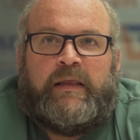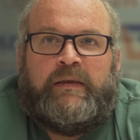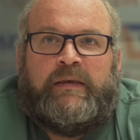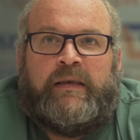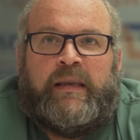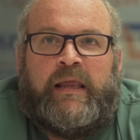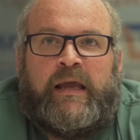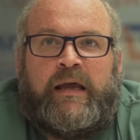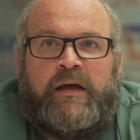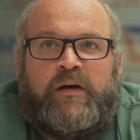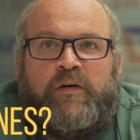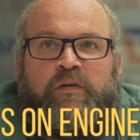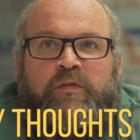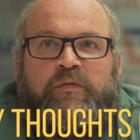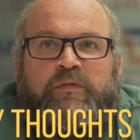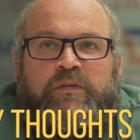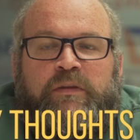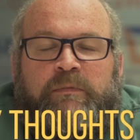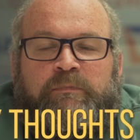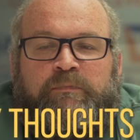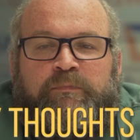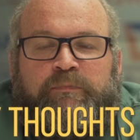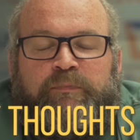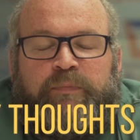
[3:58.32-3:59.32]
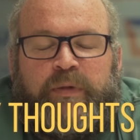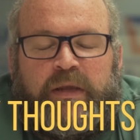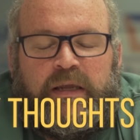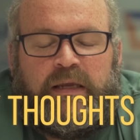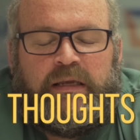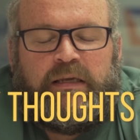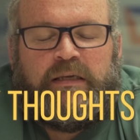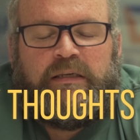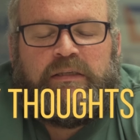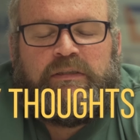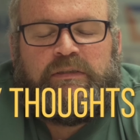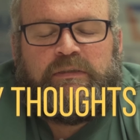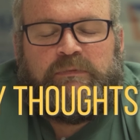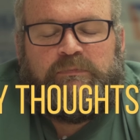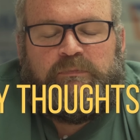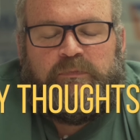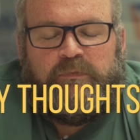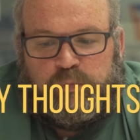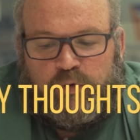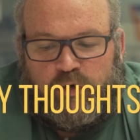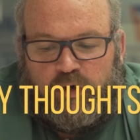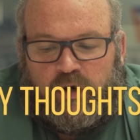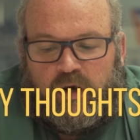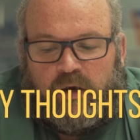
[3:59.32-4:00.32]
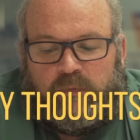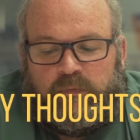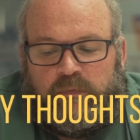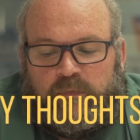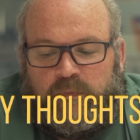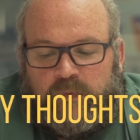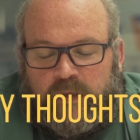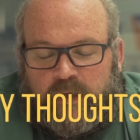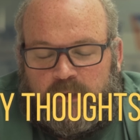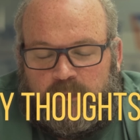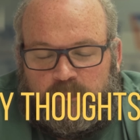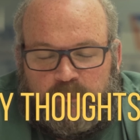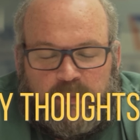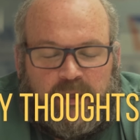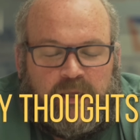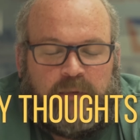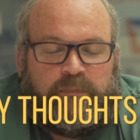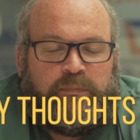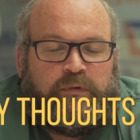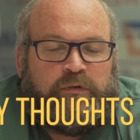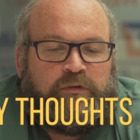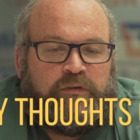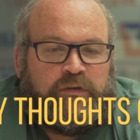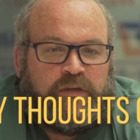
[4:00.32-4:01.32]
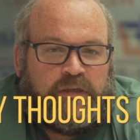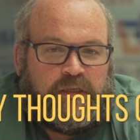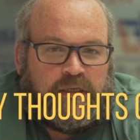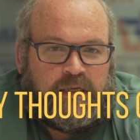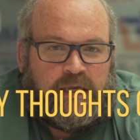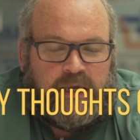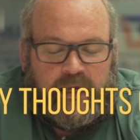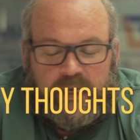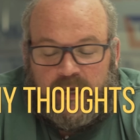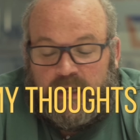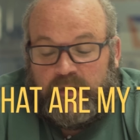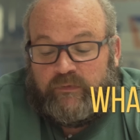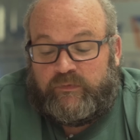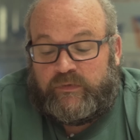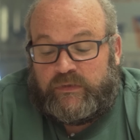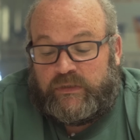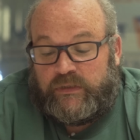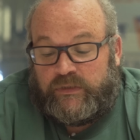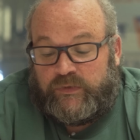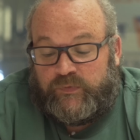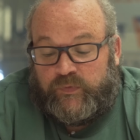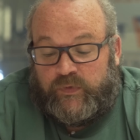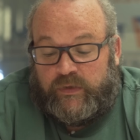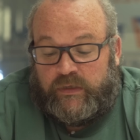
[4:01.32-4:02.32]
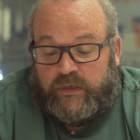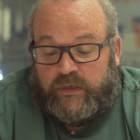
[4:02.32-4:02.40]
Now, the biggest problem that people are gonna have with this